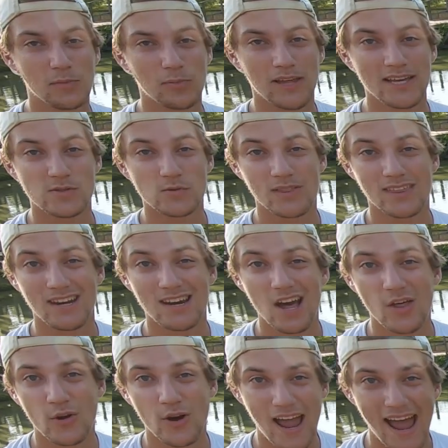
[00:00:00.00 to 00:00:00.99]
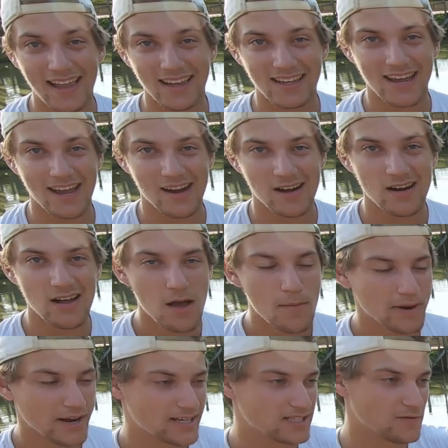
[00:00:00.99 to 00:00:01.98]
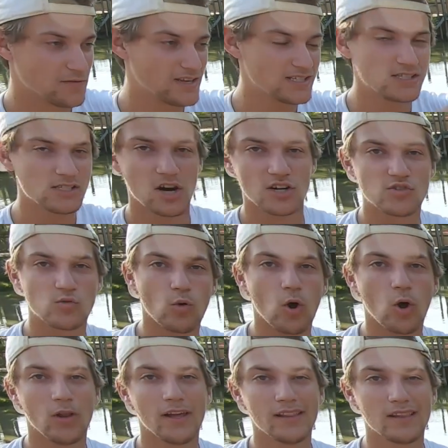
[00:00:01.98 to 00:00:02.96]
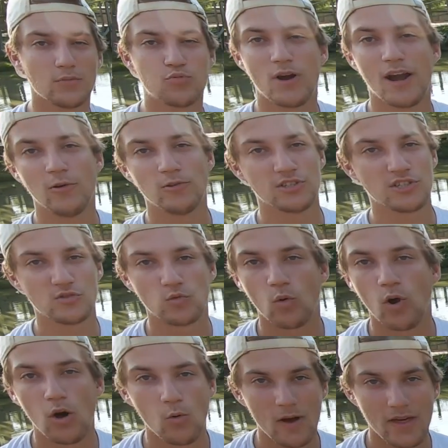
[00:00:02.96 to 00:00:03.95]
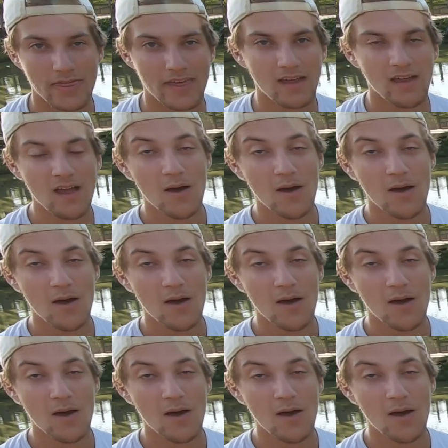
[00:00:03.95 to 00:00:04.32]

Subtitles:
a place with another alligator, because if it starts rolling, the prey will just roll with it.